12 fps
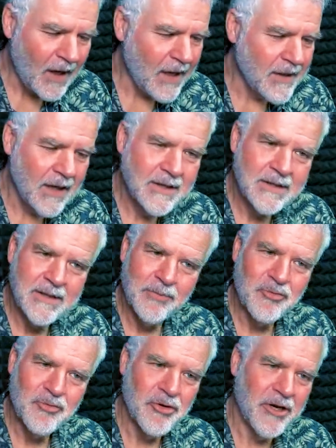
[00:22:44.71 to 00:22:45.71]
and they did
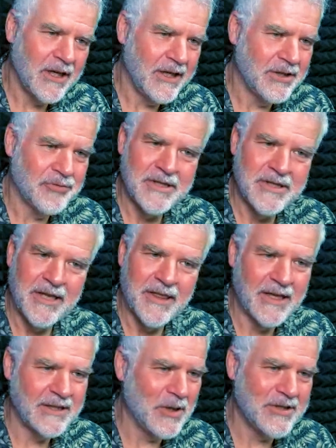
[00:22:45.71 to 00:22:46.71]
some really interesting
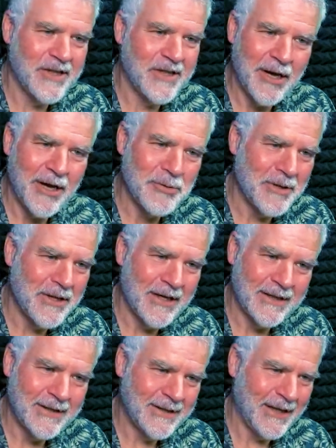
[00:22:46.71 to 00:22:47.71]
things. Once they owned
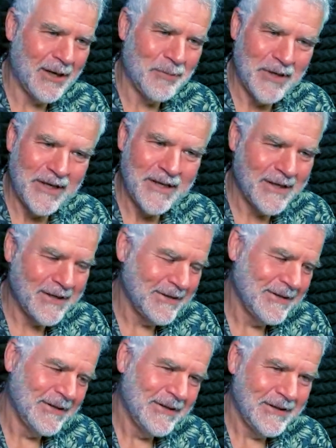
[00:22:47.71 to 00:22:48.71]
the company, the
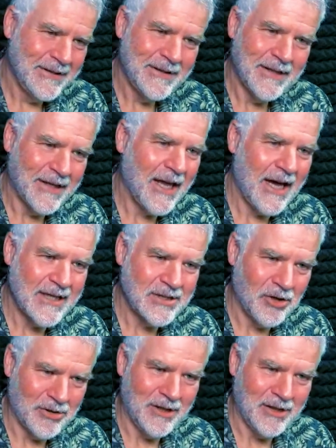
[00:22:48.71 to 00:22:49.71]
the cars got